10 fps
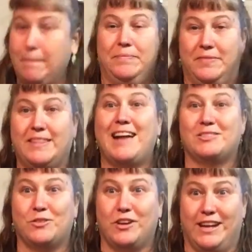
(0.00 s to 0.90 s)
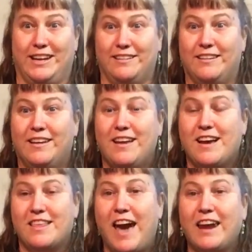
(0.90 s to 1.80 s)
that's green.
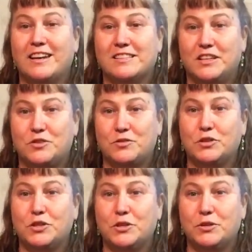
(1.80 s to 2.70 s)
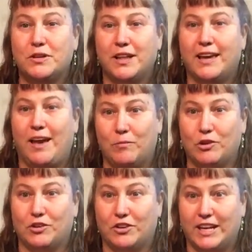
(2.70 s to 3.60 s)
That is a true like
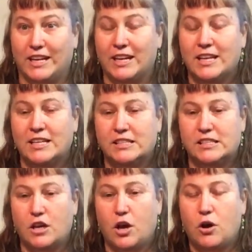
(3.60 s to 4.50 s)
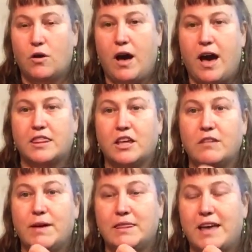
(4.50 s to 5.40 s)
emerald green. So I thought
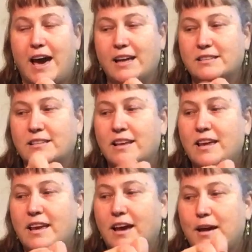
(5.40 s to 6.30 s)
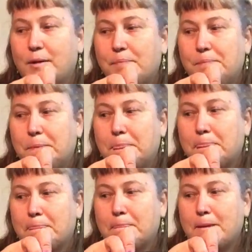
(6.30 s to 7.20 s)
about that. Um,
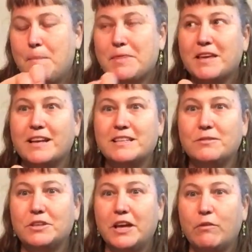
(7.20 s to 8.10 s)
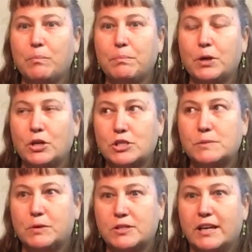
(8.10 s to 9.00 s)
but then I didn't really have a purse
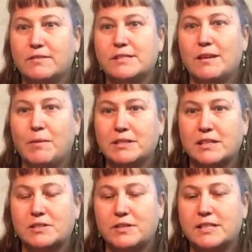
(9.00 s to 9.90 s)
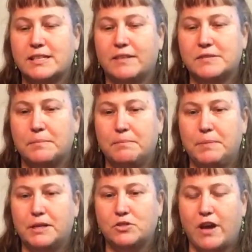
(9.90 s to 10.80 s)
Purse. I have some accessories. I have some
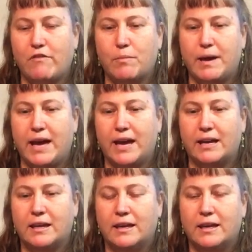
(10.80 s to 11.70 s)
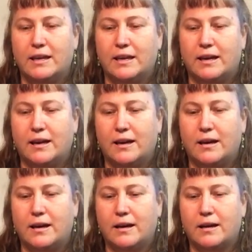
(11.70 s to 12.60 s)
big travel bag.
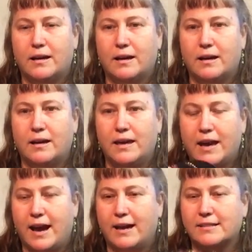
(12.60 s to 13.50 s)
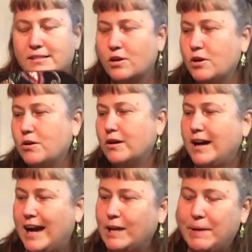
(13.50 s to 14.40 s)
Uh, yeah, so
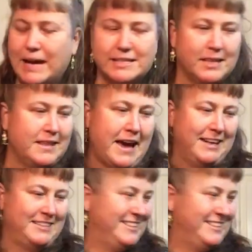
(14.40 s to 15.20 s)
I had to pass on that.